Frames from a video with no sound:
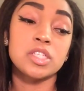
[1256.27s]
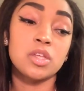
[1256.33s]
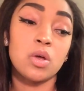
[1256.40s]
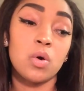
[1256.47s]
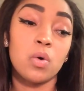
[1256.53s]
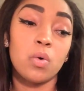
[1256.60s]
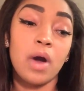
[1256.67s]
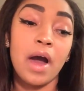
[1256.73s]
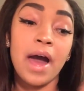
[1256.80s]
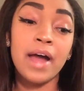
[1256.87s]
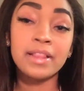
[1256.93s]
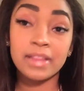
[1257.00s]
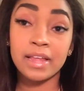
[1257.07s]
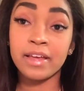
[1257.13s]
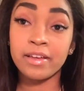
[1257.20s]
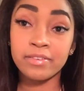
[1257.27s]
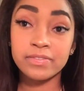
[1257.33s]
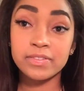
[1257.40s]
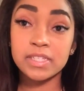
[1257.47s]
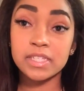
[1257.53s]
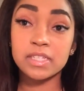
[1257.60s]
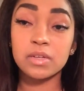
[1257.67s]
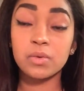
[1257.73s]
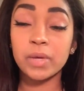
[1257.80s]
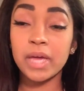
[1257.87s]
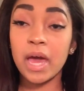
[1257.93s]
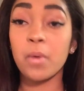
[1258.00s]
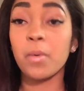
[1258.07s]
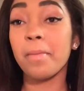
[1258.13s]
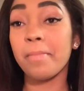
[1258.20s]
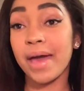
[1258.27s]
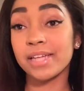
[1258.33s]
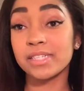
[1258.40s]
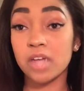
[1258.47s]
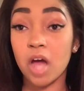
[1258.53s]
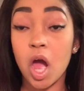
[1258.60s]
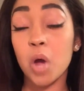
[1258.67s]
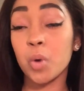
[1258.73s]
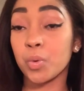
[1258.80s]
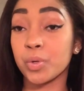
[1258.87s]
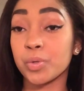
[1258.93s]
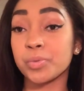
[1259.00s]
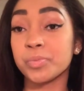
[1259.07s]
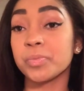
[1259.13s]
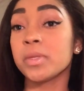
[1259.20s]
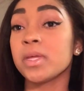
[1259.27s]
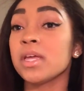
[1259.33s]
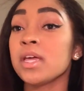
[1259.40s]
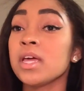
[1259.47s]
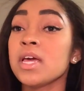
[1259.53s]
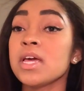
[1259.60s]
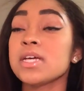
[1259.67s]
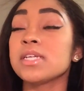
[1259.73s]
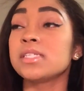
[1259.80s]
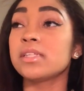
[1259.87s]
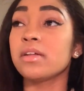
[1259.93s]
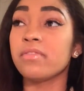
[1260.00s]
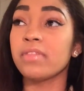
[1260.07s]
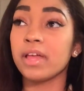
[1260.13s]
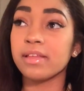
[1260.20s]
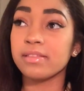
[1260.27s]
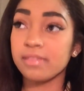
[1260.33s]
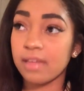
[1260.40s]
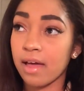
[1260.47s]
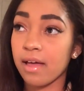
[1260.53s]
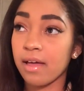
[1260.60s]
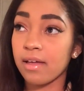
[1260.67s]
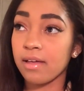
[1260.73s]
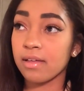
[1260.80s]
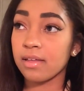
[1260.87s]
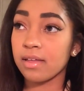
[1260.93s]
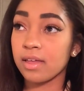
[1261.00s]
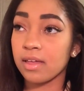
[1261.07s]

So I left. We had went back to our room and stuff like that.